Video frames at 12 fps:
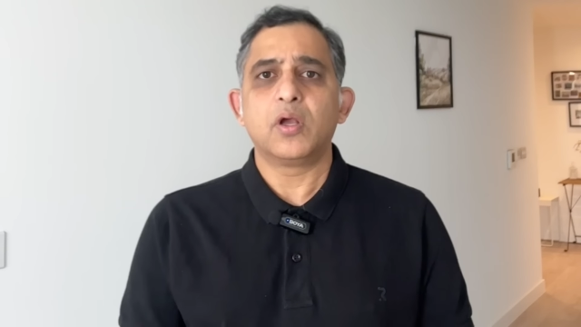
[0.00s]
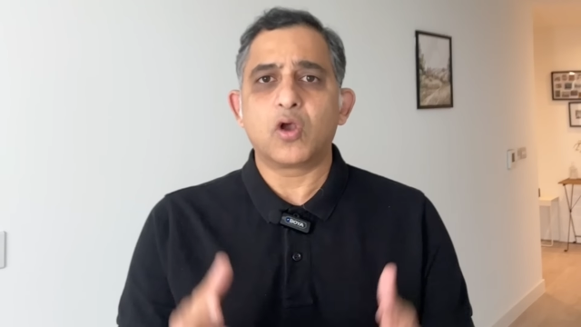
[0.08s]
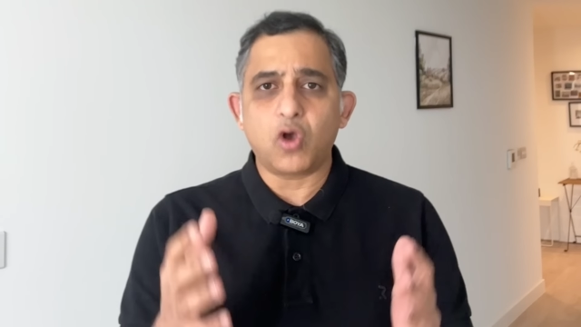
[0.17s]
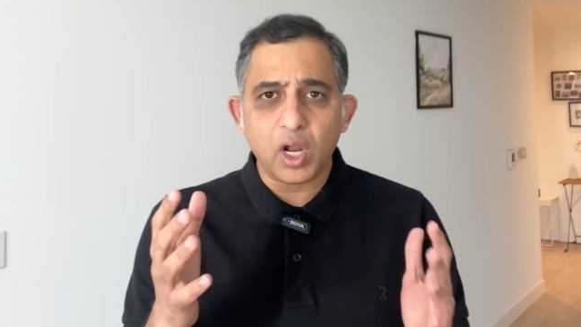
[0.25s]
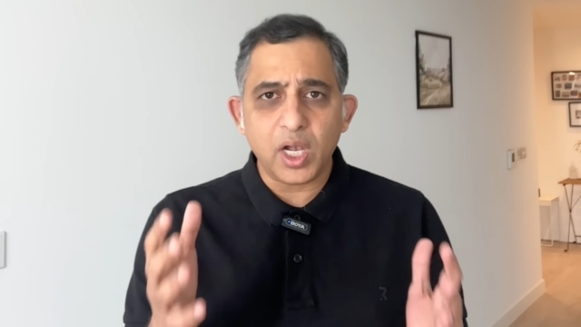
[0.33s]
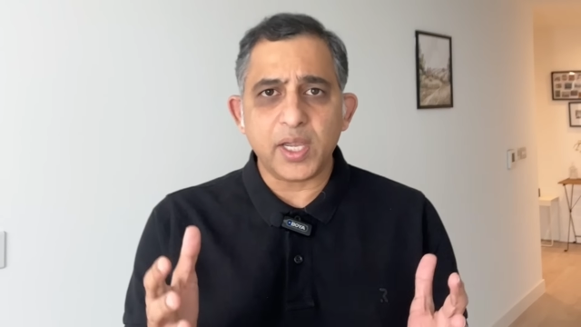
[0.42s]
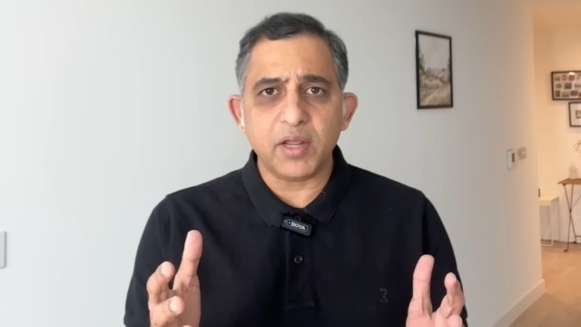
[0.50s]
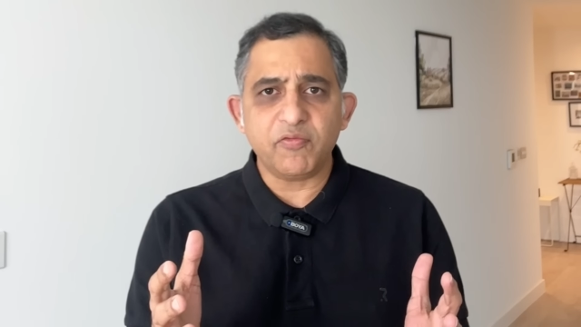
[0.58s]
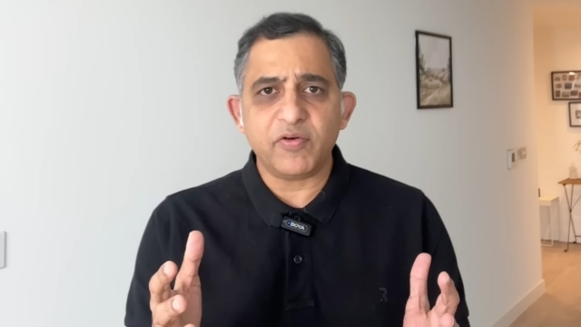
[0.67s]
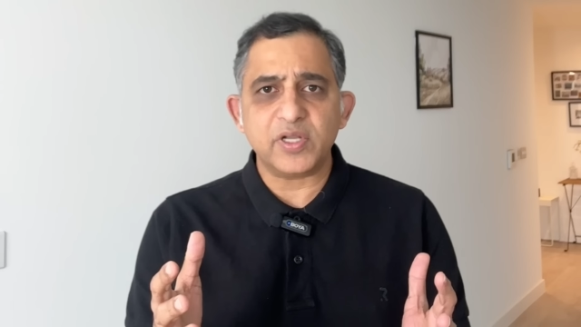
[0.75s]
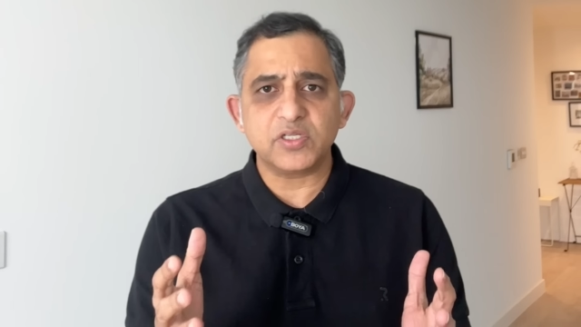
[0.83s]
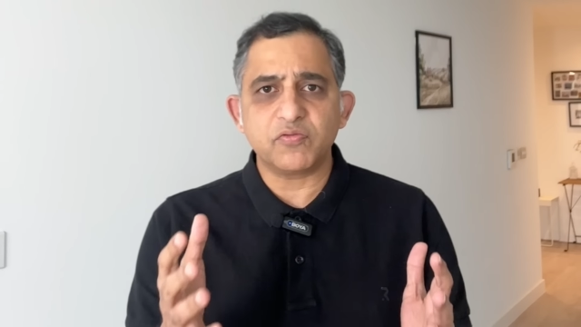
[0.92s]
Quality
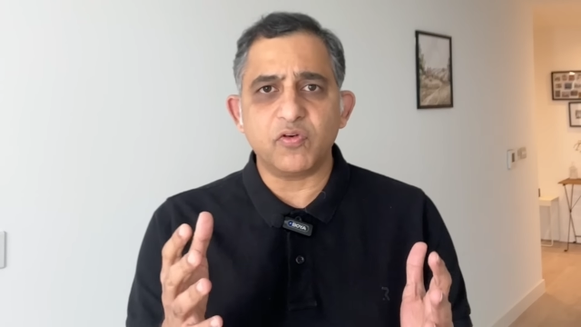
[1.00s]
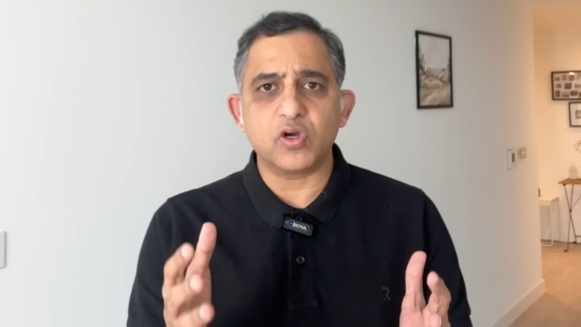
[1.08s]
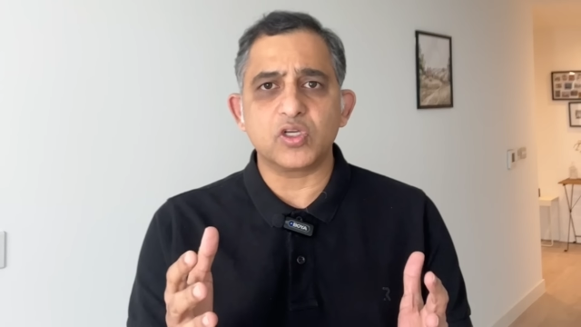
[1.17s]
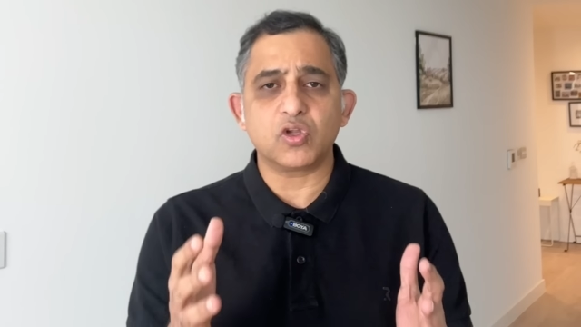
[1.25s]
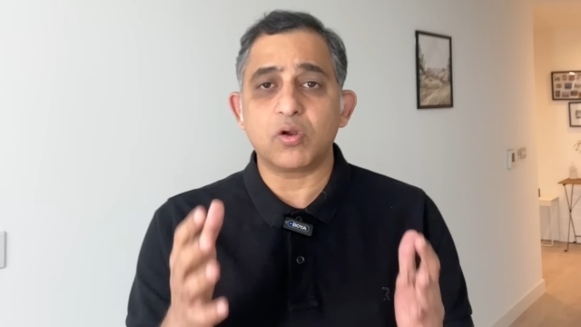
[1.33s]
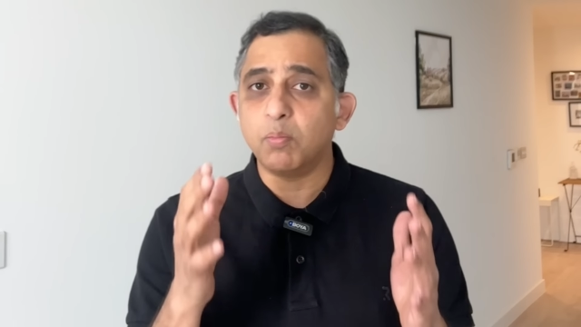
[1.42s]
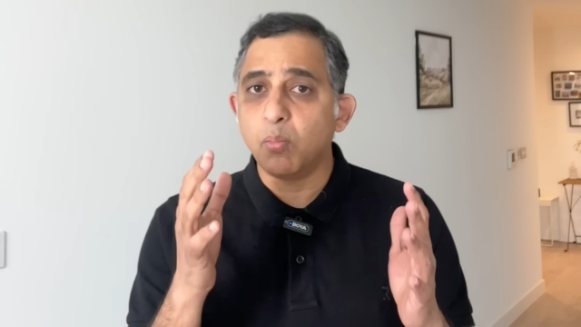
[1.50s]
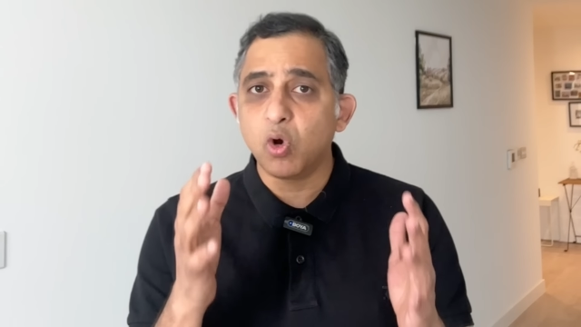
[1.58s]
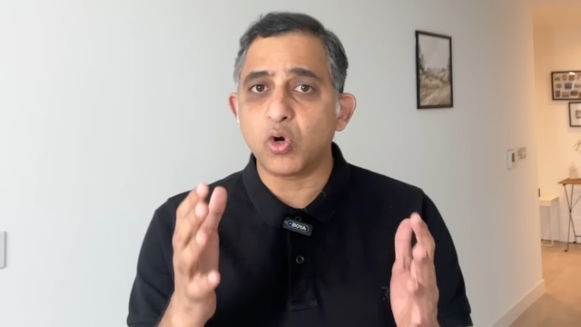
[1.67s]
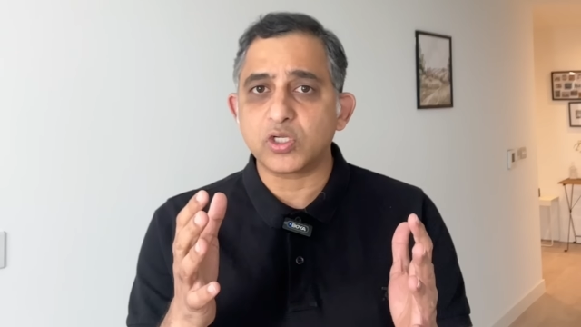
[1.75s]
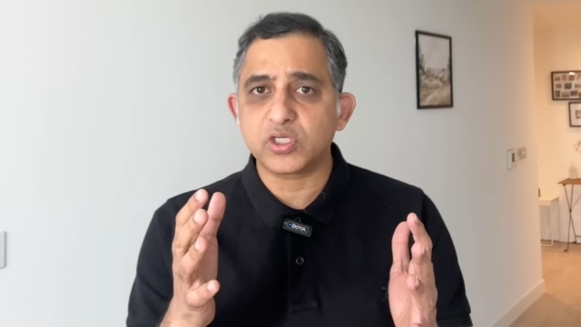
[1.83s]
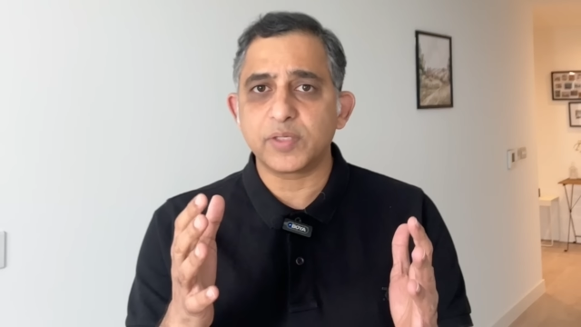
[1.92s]
funds focus on
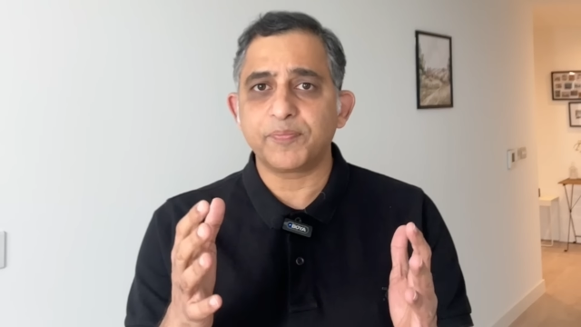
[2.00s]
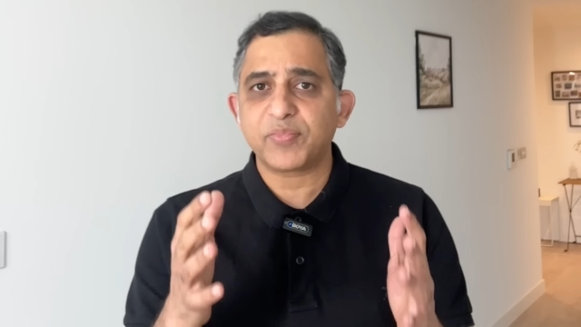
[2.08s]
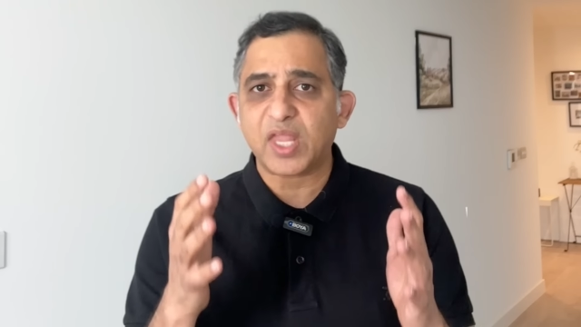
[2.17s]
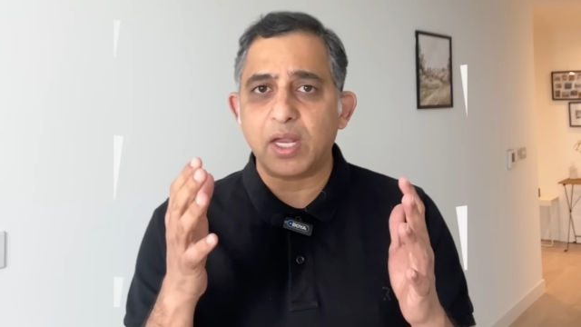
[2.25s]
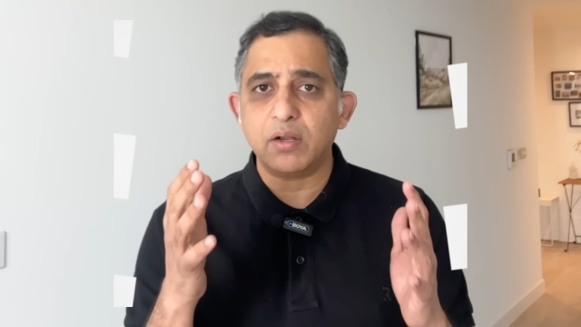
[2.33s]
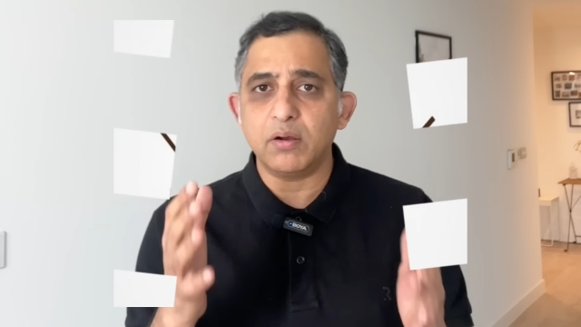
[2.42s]
moats and